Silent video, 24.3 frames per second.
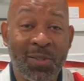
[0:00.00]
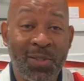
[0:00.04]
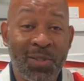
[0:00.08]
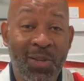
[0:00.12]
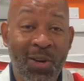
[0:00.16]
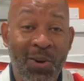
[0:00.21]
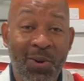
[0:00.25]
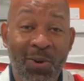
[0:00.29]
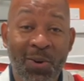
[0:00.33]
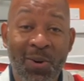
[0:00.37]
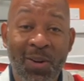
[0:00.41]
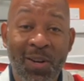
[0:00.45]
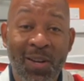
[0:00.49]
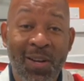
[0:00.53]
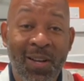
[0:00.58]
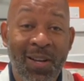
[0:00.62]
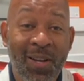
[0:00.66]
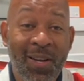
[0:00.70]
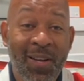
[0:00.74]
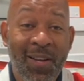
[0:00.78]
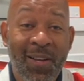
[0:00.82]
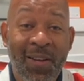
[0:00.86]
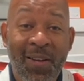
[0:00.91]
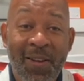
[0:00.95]
So
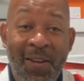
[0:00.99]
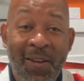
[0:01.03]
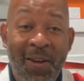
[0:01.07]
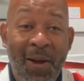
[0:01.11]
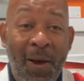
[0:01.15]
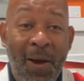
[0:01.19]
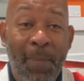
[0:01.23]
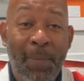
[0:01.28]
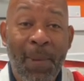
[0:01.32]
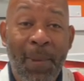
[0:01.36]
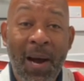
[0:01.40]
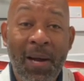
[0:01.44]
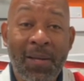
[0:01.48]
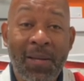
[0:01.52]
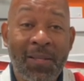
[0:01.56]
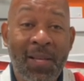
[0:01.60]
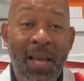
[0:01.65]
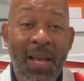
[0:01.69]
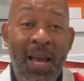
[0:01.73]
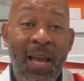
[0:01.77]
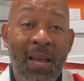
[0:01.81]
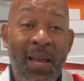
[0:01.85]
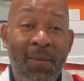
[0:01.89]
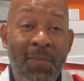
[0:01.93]
a box
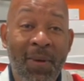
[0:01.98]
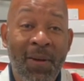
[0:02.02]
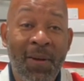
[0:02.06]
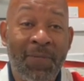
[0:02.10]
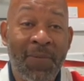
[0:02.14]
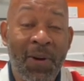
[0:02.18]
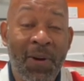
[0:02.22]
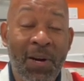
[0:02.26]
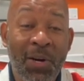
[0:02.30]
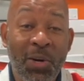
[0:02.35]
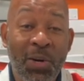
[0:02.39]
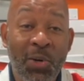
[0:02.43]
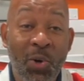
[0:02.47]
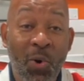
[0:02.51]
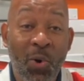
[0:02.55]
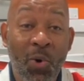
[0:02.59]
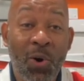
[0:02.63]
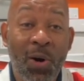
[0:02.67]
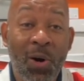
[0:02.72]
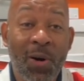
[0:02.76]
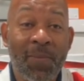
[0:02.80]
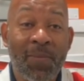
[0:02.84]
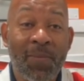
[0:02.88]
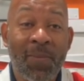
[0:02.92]
came in front of the
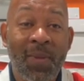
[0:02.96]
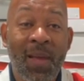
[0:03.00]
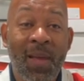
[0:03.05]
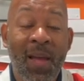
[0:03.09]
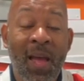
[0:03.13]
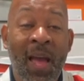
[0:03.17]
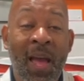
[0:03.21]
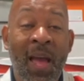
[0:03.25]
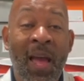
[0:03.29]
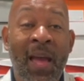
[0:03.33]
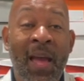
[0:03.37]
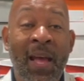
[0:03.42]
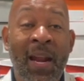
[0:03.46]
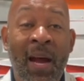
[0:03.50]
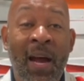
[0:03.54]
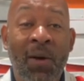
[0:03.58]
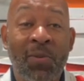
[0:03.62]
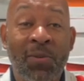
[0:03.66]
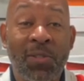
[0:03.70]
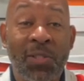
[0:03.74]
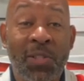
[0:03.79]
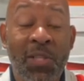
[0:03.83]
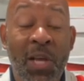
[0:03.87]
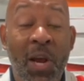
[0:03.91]
door, and I
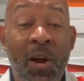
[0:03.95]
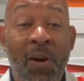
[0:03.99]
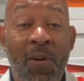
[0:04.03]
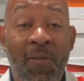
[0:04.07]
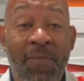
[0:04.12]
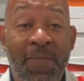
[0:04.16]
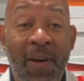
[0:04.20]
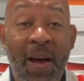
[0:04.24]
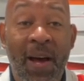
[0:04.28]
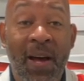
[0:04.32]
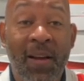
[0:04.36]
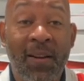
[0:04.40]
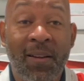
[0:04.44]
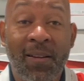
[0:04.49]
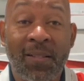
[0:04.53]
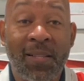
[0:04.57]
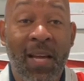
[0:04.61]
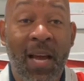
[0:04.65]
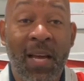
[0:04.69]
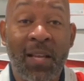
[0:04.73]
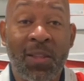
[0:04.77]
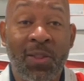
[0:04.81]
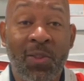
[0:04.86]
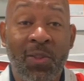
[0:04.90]
was terrified because
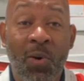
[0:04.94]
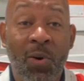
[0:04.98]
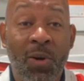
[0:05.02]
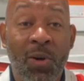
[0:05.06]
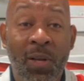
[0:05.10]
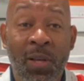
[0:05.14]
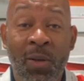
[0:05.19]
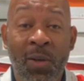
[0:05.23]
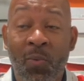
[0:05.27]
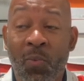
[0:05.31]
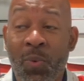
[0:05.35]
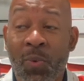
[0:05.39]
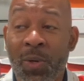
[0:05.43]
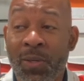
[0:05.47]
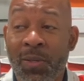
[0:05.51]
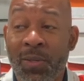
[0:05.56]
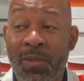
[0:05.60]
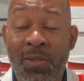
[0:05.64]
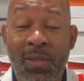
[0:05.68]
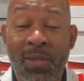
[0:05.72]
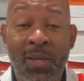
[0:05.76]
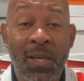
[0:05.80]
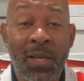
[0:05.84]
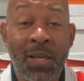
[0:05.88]
I thought it
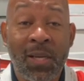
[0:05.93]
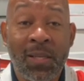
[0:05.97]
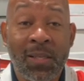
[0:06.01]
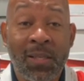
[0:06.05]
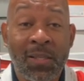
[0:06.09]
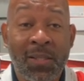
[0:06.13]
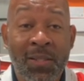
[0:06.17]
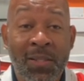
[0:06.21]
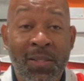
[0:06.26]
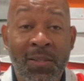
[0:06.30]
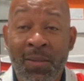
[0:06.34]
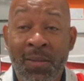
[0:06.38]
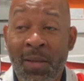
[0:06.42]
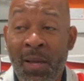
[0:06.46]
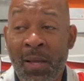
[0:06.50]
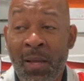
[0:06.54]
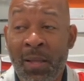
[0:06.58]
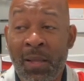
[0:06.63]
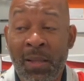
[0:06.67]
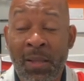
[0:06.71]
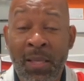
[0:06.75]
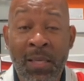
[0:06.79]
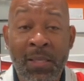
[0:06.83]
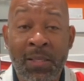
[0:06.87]
was
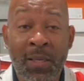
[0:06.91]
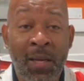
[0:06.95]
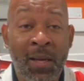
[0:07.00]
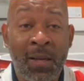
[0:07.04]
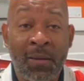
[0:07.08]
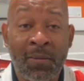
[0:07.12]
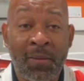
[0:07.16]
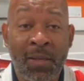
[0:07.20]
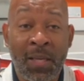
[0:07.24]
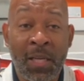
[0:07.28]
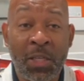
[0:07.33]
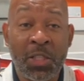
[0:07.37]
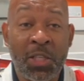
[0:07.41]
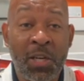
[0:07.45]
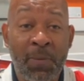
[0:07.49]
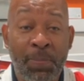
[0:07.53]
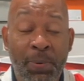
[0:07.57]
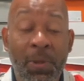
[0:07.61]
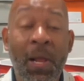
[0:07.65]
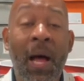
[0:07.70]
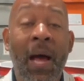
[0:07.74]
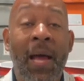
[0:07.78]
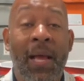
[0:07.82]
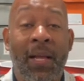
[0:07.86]
at least a kitchen
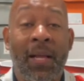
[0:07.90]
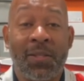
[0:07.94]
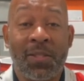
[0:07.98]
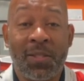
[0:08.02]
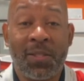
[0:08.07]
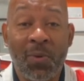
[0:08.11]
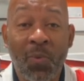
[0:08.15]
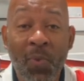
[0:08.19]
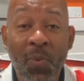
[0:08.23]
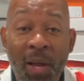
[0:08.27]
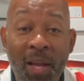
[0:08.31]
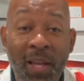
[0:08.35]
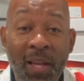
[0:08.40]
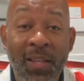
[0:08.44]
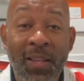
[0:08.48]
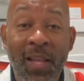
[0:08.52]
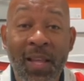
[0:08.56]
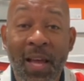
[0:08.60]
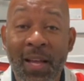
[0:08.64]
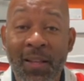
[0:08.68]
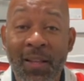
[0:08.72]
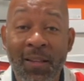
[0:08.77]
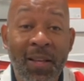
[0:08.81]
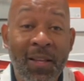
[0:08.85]
appliance, the way
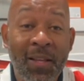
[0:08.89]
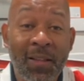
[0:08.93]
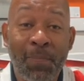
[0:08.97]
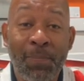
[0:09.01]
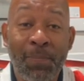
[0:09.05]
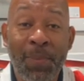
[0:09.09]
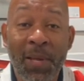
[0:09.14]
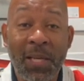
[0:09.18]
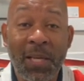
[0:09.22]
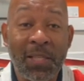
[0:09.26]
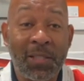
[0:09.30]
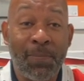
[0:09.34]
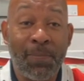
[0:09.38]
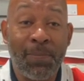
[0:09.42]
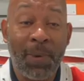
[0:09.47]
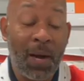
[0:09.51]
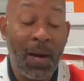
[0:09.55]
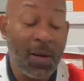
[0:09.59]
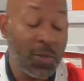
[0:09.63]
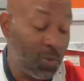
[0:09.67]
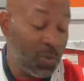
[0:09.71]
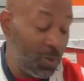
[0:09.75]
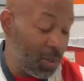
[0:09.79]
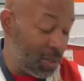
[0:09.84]
that the biggest the
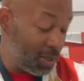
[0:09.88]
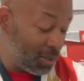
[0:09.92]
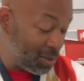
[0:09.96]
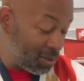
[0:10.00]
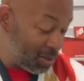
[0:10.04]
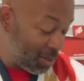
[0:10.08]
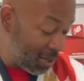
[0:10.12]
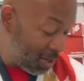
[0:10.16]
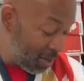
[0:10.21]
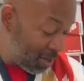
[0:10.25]
box was.